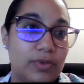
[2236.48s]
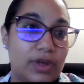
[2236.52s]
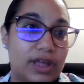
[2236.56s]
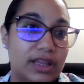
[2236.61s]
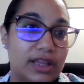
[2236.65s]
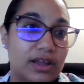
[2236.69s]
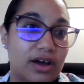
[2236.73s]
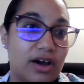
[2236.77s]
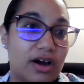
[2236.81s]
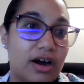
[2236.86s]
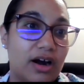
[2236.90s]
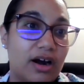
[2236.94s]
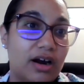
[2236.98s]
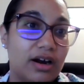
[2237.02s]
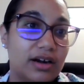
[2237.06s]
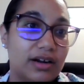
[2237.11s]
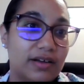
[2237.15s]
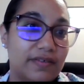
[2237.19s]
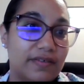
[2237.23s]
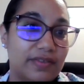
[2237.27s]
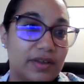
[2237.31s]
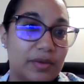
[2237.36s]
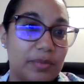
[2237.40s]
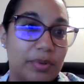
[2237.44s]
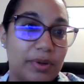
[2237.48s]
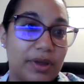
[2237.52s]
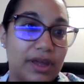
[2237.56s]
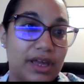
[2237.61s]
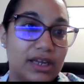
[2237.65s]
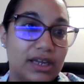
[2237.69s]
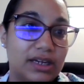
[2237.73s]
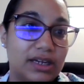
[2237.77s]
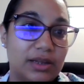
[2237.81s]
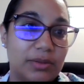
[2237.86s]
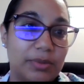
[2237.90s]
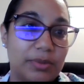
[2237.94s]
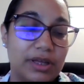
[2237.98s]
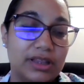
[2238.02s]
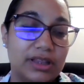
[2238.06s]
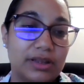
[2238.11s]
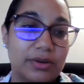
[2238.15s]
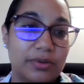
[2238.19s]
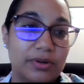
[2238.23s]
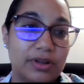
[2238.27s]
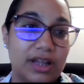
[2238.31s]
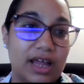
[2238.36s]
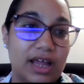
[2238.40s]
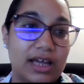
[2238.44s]
In the heart of the pandemic,
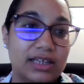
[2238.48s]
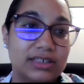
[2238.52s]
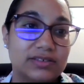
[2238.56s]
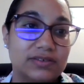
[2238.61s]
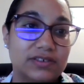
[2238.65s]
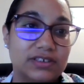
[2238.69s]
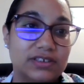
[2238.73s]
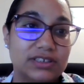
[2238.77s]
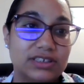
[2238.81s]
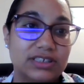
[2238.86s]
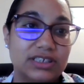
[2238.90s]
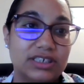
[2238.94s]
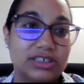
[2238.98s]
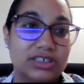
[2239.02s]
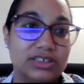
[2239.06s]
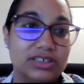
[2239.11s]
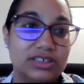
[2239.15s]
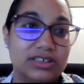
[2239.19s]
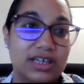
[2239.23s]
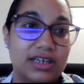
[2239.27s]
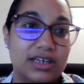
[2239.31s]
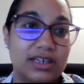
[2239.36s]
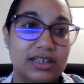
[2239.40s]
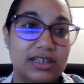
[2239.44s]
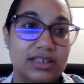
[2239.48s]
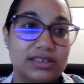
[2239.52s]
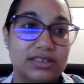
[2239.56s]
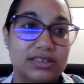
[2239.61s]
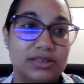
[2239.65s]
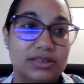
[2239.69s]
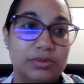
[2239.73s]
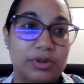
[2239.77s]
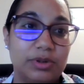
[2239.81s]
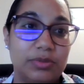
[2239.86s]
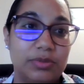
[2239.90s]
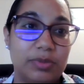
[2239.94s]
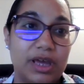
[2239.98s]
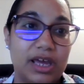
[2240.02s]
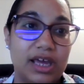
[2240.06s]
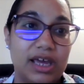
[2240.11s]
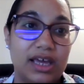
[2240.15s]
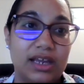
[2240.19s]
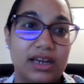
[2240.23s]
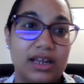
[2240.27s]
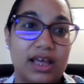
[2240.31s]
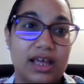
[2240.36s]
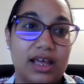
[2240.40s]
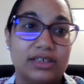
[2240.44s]
there were lots of decisions that needed to be
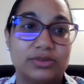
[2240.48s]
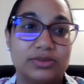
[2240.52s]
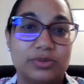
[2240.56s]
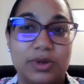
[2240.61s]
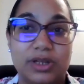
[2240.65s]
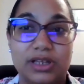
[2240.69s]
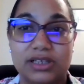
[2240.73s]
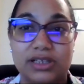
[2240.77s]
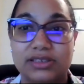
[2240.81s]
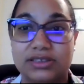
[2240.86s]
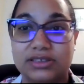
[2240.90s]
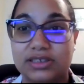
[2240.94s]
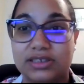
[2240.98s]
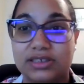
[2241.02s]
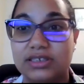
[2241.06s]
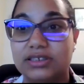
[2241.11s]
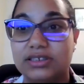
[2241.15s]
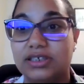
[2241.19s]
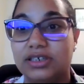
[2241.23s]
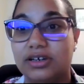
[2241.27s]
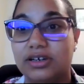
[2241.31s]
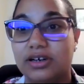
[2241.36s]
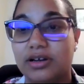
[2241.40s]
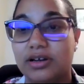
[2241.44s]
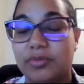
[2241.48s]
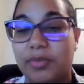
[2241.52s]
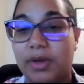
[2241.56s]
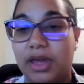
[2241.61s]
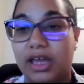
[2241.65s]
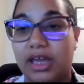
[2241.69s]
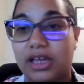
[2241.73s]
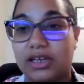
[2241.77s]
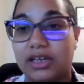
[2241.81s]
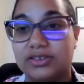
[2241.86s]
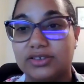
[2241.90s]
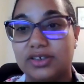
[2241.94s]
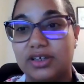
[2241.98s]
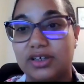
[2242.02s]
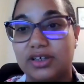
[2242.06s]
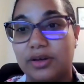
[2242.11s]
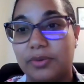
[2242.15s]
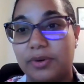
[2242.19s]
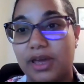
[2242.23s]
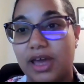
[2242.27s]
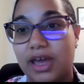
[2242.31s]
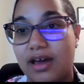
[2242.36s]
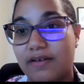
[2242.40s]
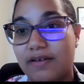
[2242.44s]
made, as well as this year, and making sure
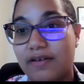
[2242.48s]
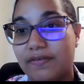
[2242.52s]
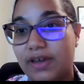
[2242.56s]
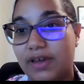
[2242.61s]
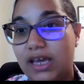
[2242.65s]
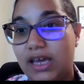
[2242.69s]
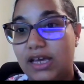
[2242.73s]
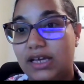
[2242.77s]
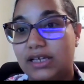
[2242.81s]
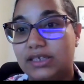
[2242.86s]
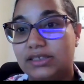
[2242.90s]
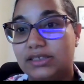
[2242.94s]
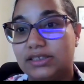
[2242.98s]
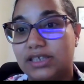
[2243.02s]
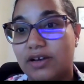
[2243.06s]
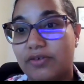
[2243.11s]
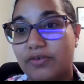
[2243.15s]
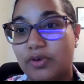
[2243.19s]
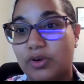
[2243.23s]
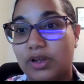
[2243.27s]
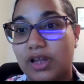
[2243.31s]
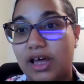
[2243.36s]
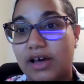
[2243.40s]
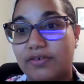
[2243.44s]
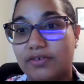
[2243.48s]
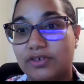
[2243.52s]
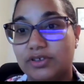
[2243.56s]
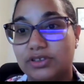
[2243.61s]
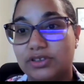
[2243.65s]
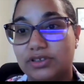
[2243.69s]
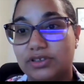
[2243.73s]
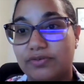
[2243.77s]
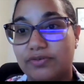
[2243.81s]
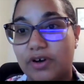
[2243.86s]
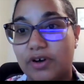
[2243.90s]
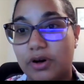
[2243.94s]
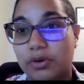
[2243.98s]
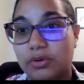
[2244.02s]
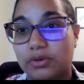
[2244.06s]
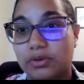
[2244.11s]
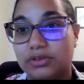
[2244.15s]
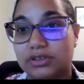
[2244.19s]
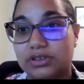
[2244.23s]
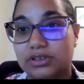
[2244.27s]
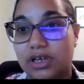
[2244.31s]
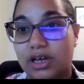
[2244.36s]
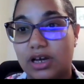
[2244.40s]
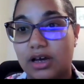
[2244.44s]
that we have several levels of
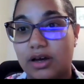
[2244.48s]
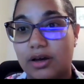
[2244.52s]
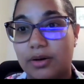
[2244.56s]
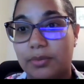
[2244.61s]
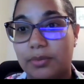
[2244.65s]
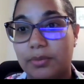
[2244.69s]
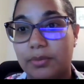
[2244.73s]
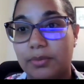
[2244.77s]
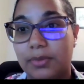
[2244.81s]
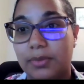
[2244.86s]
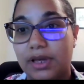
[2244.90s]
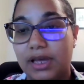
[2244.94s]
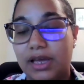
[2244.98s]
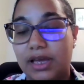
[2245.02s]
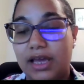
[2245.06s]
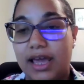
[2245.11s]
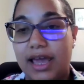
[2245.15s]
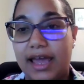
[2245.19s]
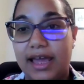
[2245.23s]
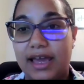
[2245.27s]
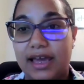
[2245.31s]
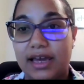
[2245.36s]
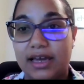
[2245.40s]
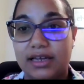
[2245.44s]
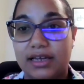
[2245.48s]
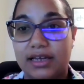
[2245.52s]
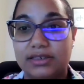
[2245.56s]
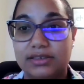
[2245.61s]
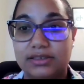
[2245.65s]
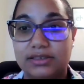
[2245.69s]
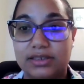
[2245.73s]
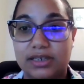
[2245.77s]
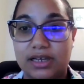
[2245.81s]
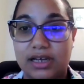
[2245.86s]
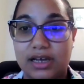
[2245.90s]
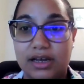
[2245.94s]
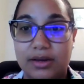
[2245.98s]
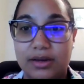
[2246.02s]
folks and